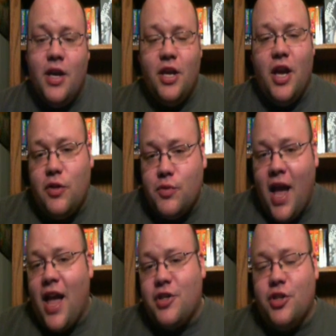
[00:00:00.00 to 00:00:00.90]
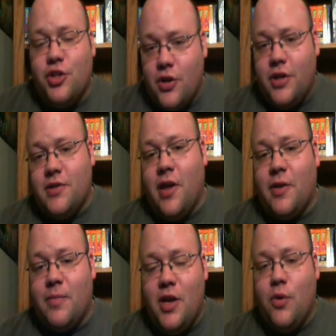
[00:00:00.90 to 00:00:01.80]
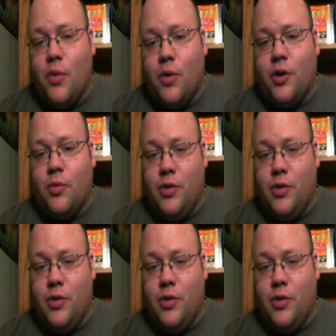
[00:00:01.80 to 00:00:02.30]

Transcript: You got those action junkies like me who are going to